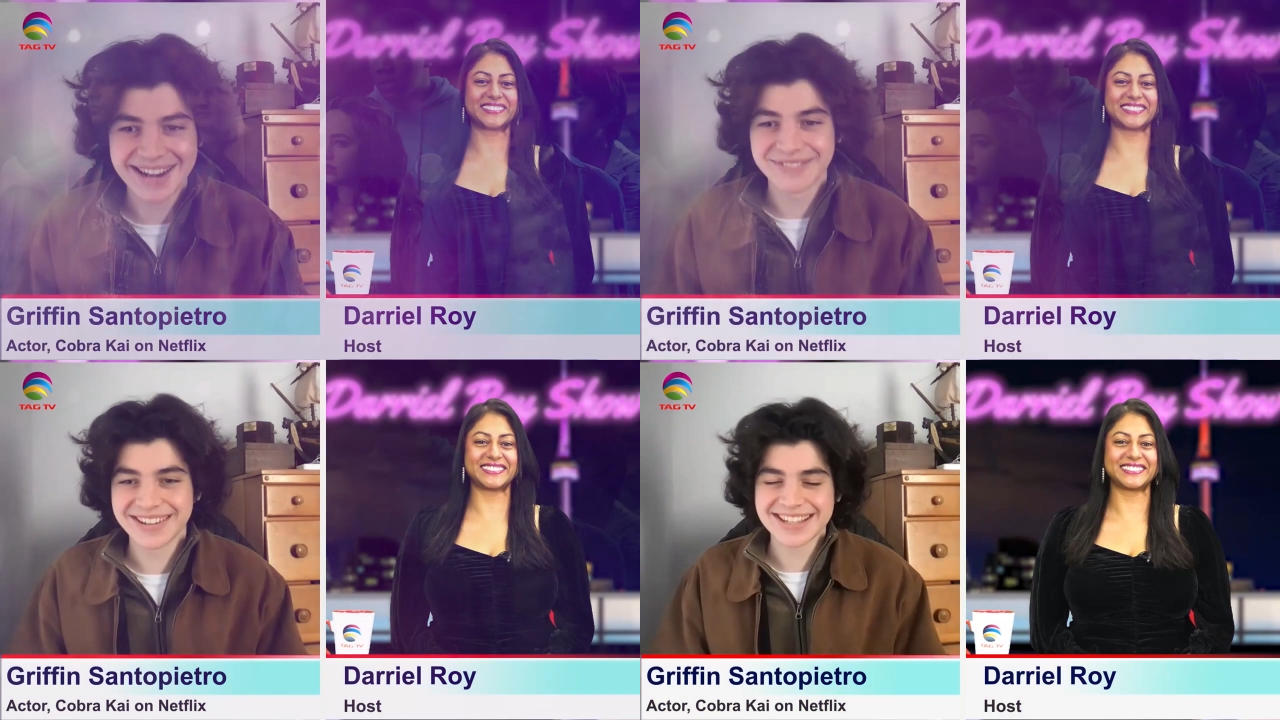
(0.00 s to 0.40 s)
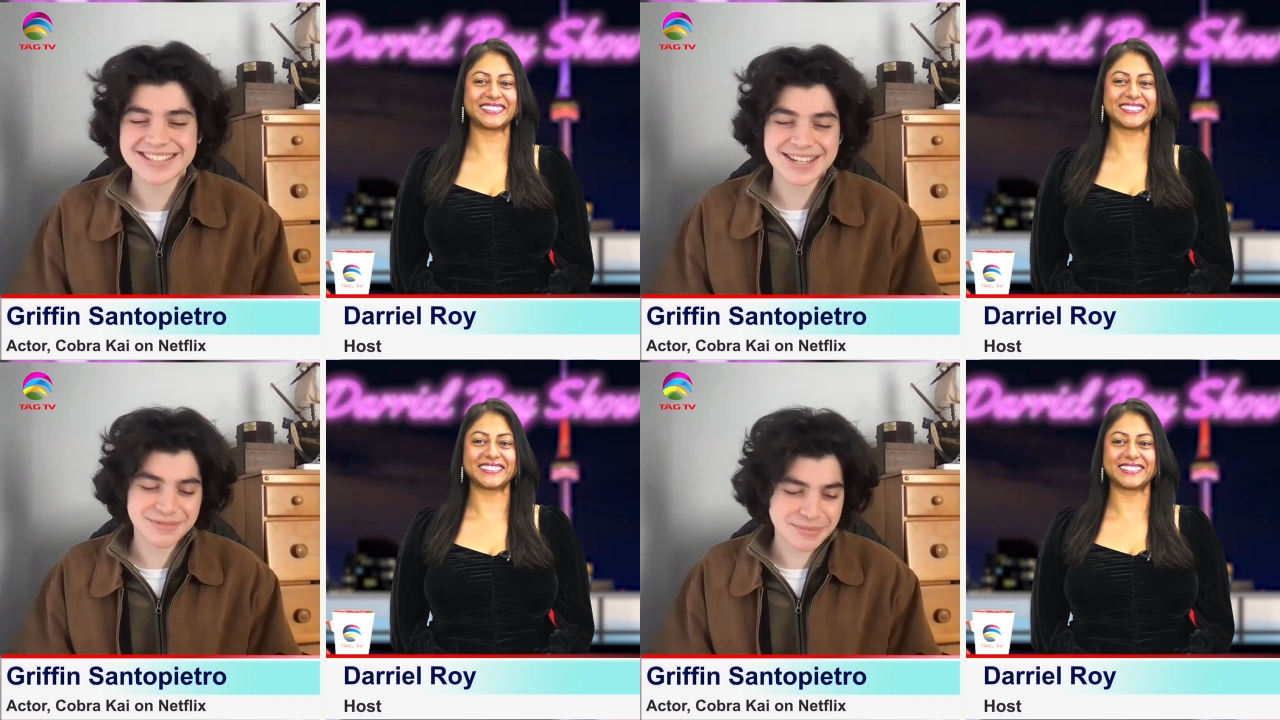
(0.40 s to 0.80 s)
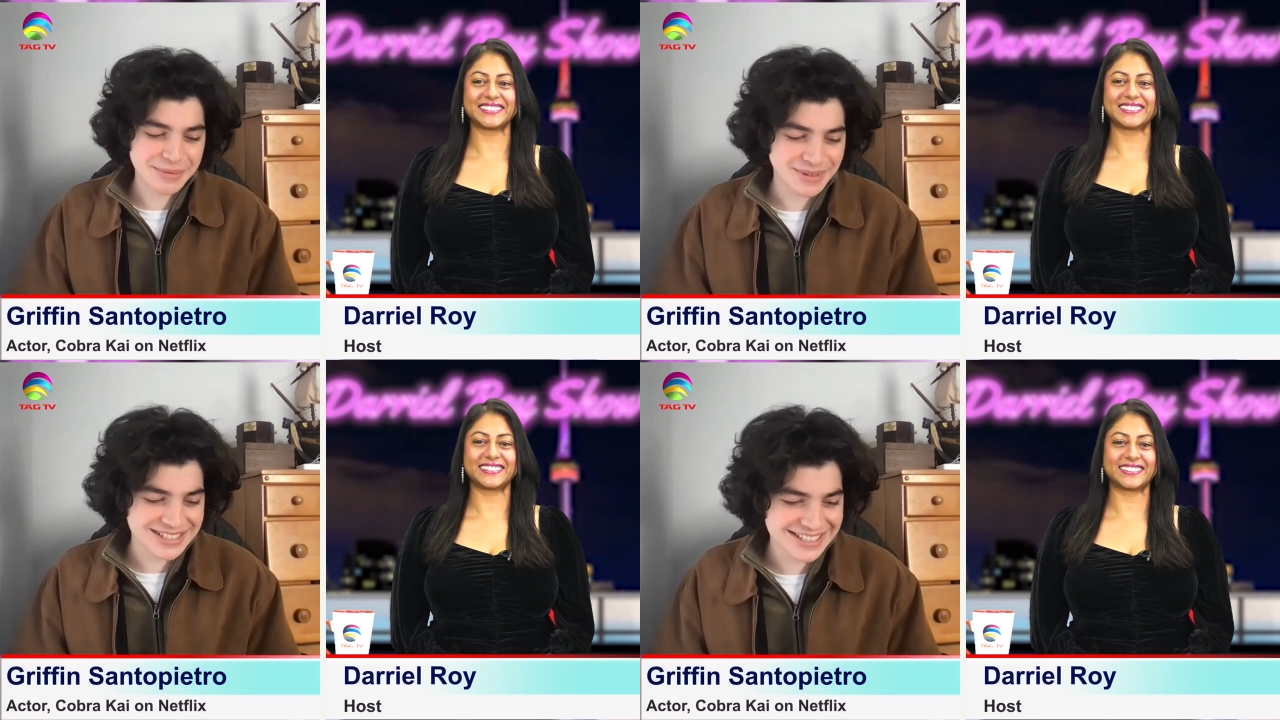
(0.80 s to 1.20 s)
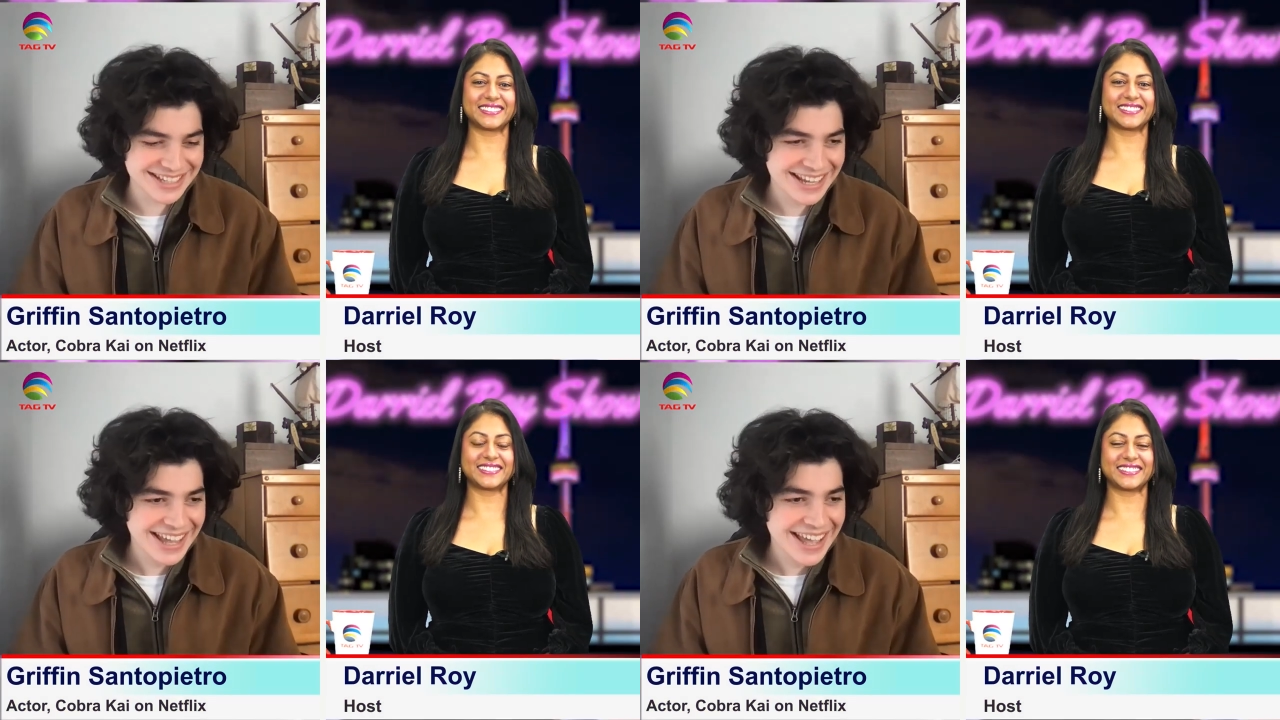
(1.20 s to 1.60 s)
Speaker 1: that I'm really excited for people to
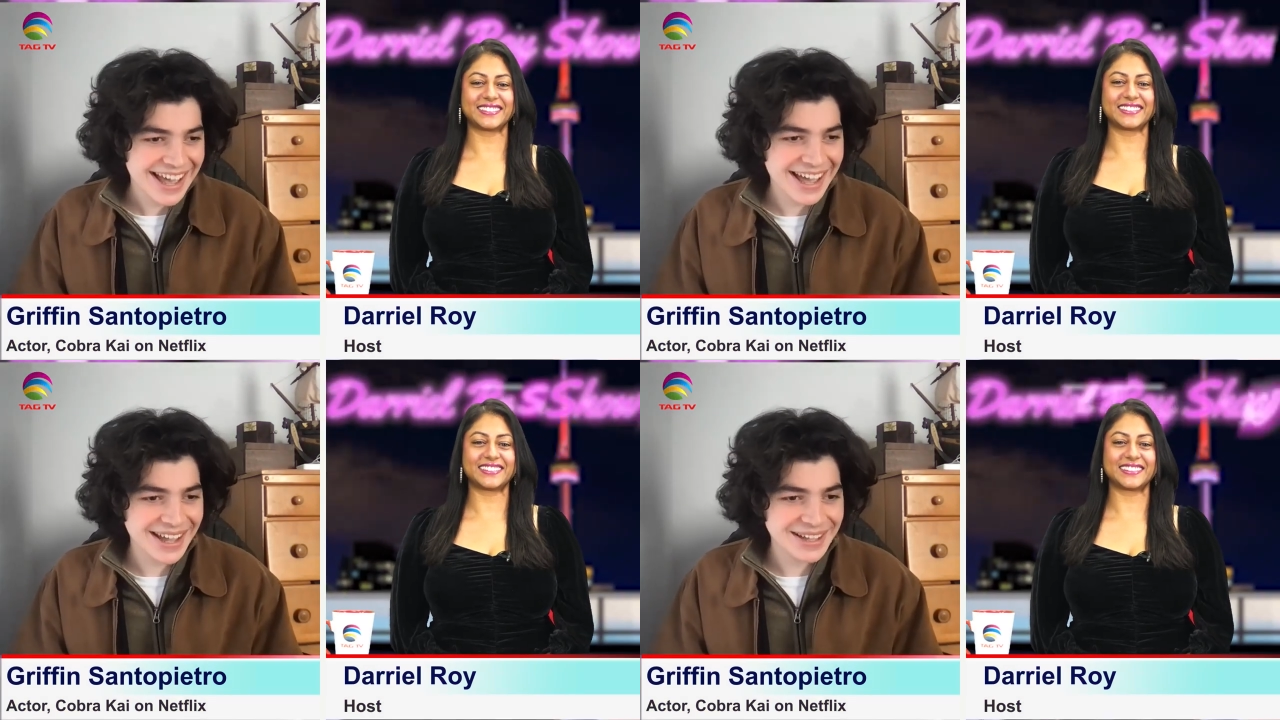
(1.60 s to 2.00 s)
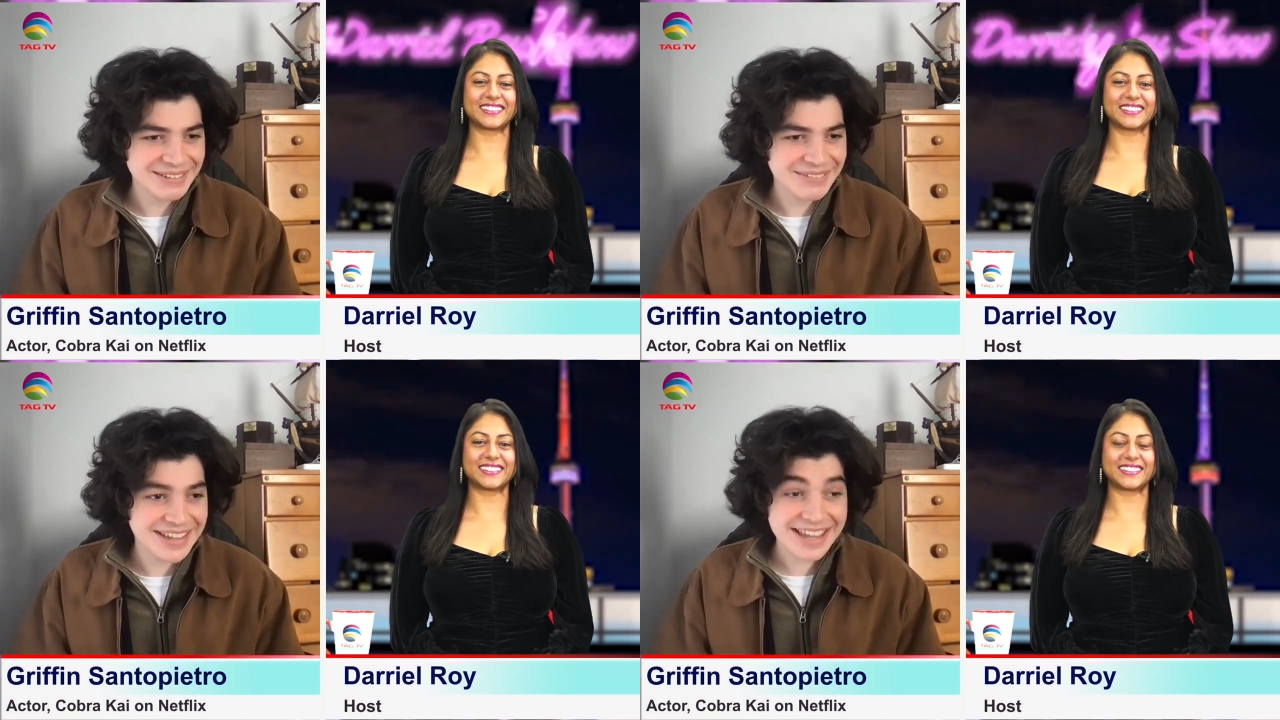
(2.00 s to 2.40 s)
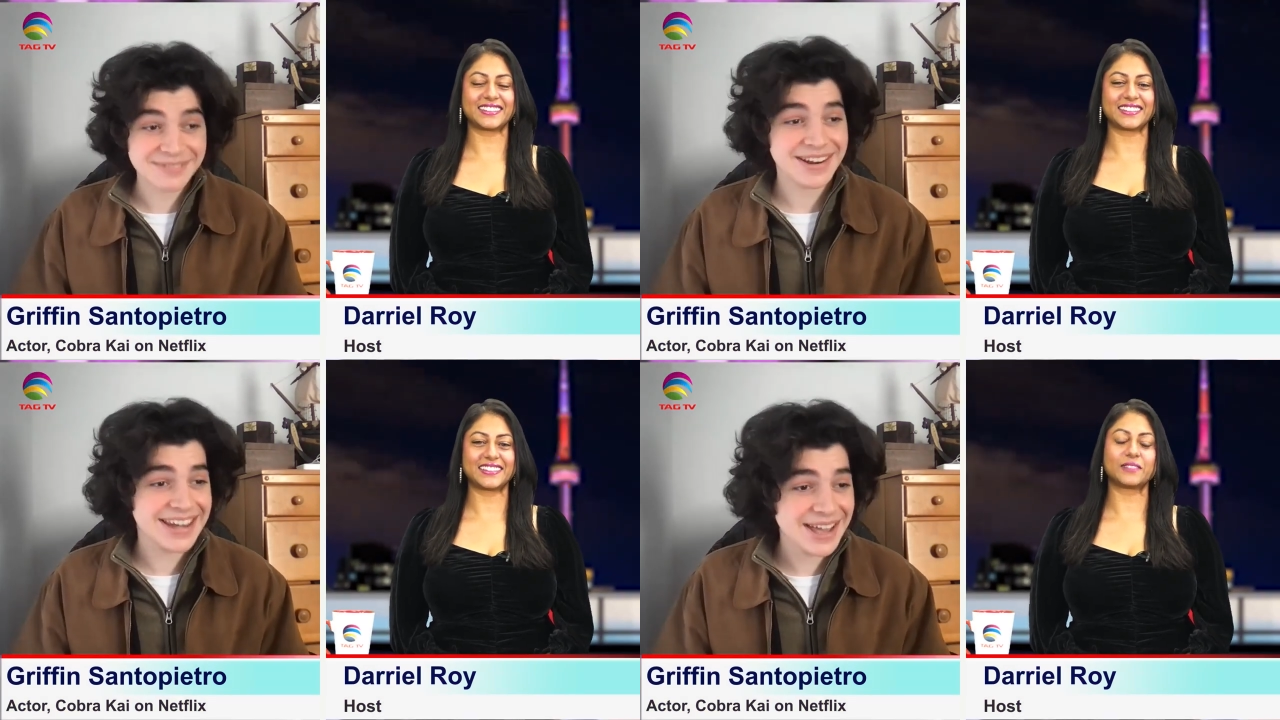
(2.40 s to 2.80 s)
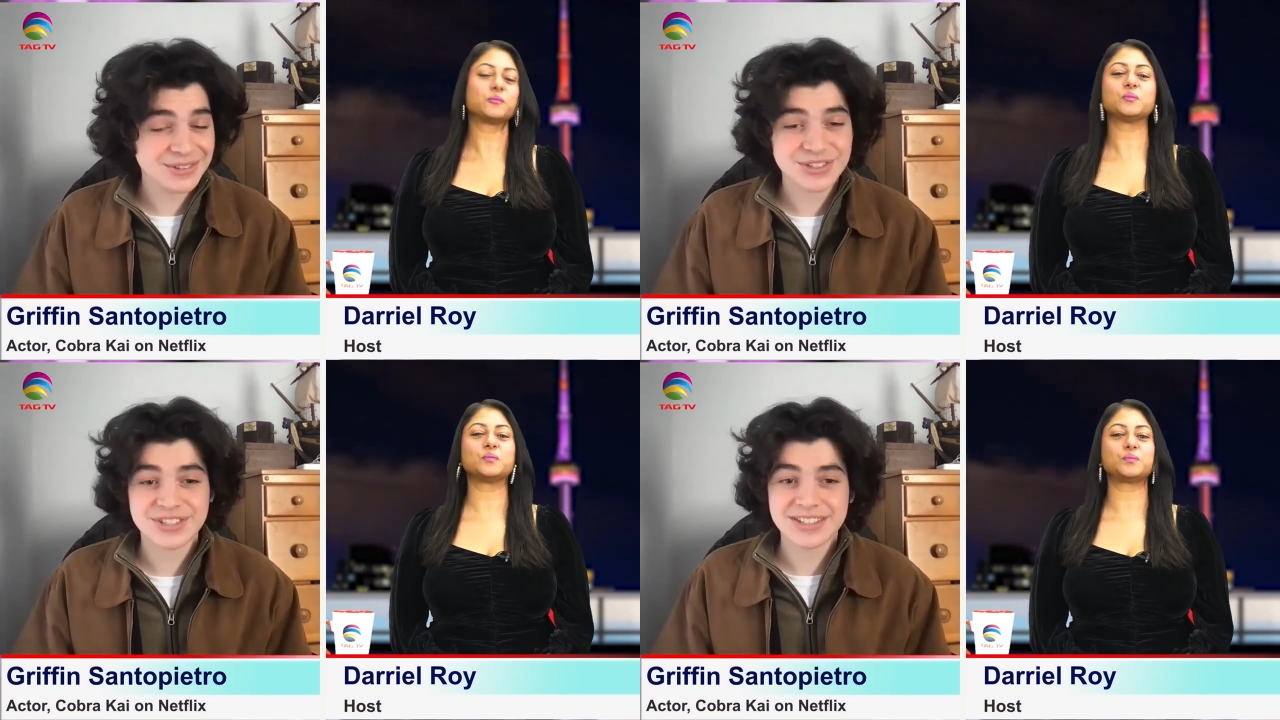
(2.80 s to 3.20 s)
see. Um, and yeah, right
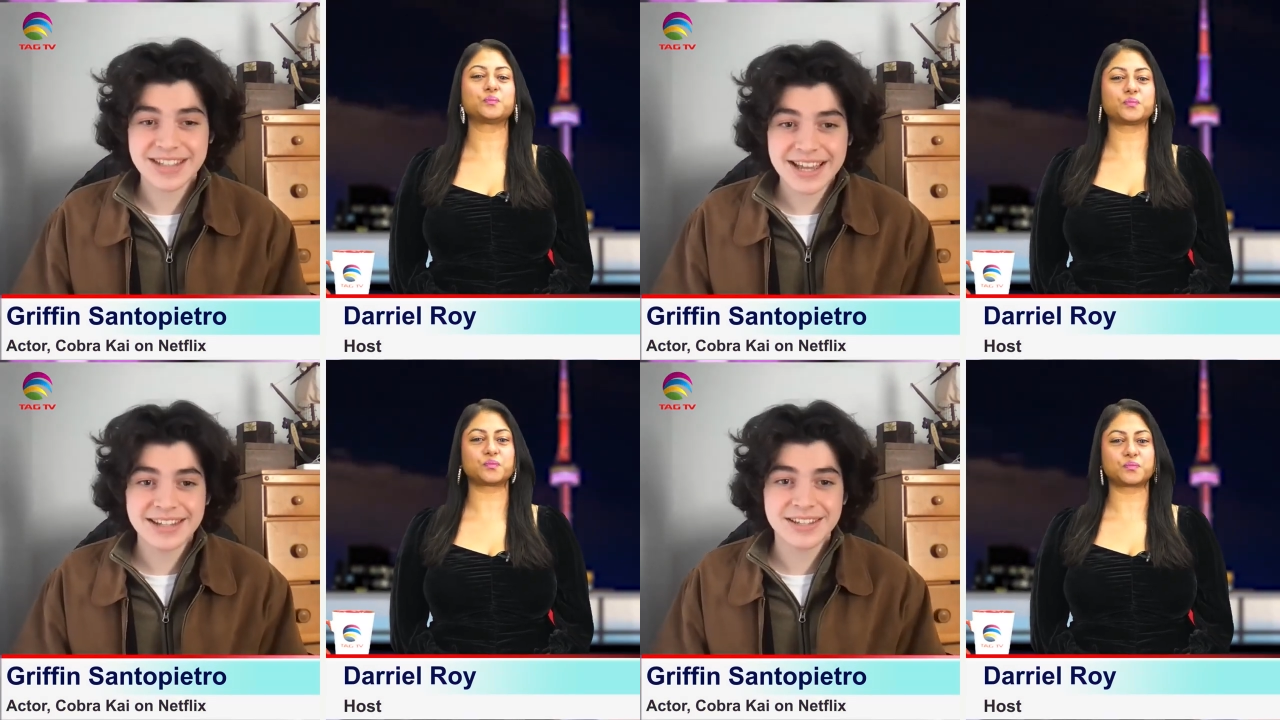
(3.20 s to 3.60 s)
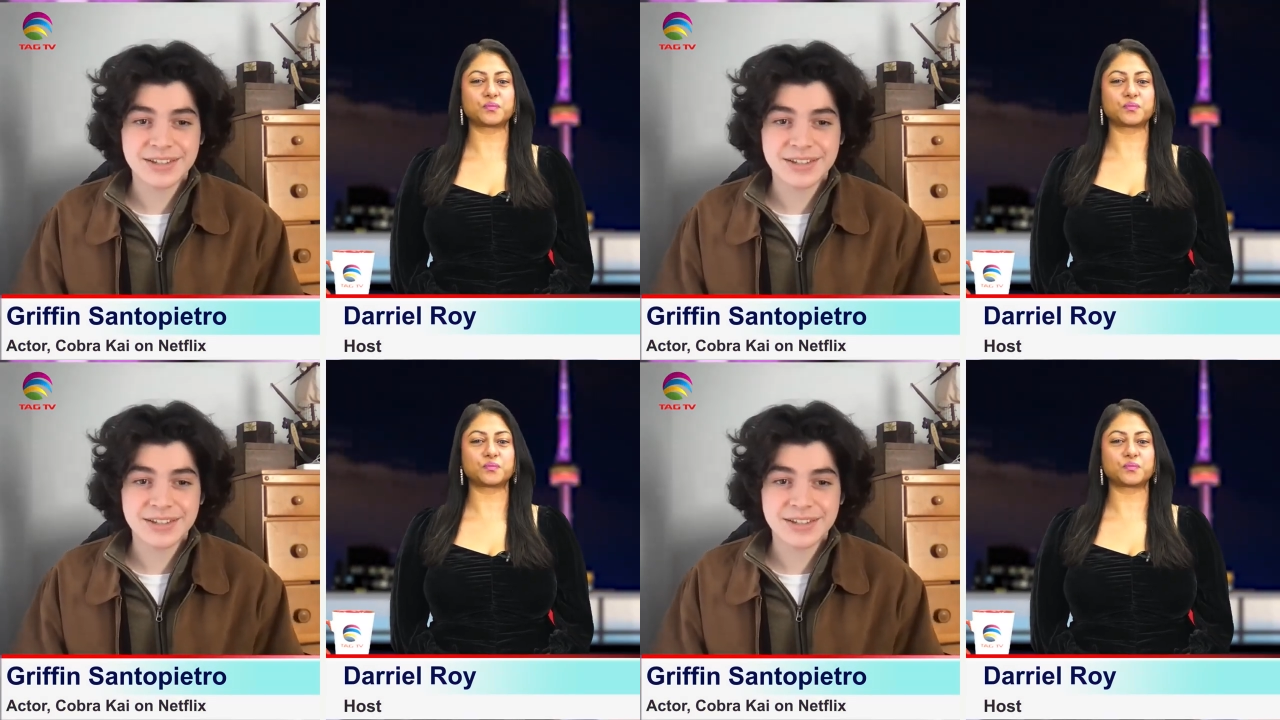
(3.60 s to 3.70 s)
now just a lot